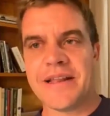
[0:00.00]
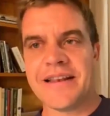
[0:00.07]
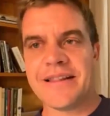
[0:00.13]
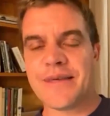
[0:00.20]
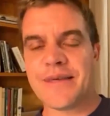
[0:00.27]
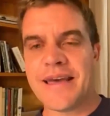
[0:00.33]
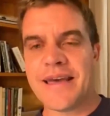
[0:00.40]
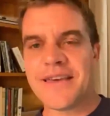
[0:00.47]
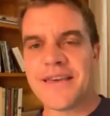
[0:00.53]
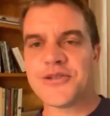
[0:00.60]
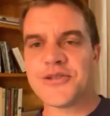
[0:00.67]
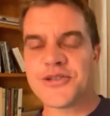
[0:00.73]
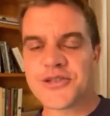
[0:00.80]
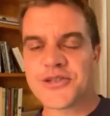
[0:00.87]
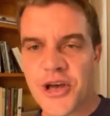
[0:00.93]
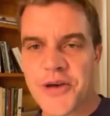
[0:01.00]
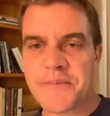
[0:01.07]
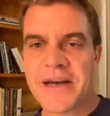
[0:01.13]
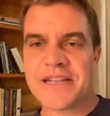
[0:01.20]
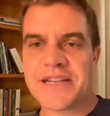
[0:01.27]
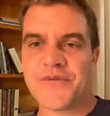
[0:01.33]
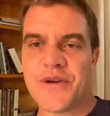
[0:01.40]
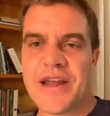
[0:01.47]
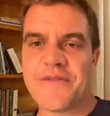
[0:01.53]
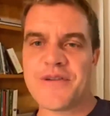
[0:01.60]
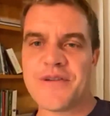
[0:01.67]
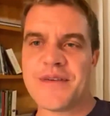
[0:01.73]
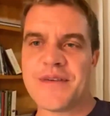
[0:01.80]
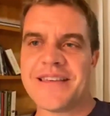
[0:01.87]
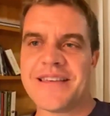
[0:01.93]
and thank you so much for
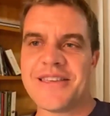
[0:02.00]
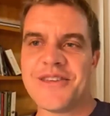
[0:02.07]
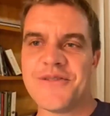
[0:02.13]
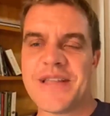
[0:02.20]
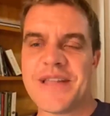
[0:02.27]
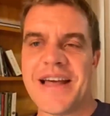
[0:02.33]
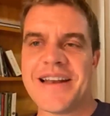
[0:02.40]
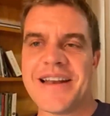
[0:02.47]
everything that you've done,